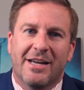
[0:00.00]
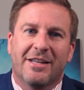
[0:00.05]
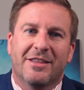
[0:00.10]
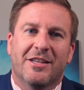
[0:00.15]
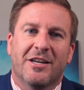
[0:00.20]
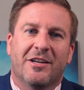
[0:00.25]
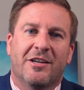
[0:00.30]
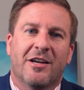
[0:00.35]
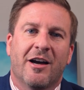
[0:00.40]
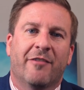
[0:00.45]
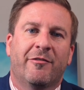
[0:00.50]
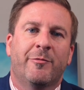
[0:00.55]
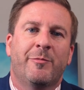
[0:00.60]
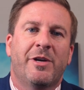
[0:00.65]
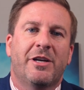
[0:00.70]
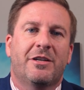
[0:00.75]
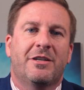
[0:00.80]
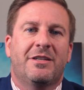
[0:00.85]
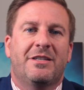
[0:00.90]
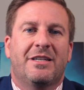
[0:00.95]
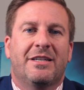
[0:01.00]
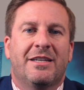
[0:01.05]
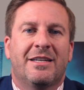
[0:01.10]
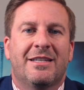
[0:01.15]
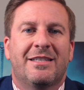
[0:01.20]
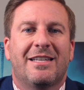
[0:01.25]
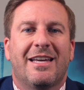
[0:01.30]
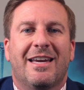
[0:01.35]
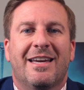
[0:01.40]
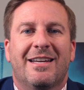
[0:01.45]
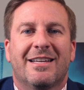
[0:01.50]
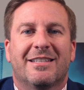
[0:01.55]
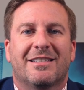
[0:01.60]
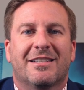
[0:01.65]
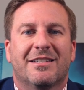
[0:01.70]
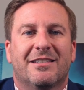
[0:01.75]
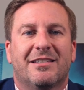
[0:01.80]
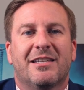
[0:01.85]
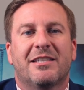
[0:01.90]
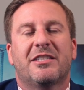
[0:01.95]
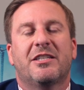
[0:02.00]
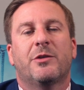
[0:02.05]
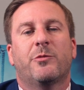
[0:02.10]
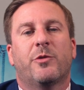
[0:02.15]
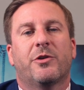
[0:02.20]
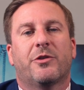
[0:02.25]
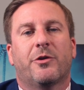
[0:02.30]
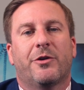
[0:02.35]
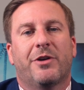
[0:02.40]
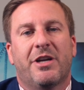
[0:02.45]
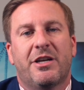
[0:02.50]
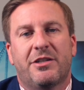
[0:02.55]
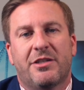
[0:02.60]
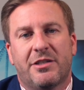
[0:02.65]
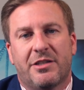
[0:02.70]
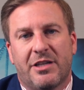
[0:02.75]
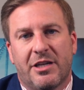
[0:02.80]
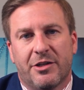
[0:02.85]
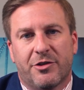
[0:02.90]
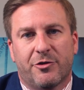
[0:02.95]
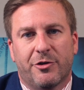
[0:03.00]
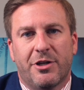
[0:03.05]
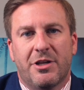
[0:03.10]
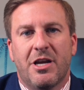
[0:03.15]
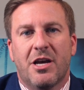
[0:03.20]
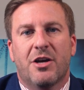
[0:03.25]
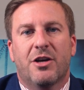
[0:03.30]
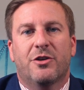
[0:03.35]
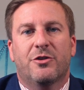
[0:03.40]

the government contends it is consistent with our nation's history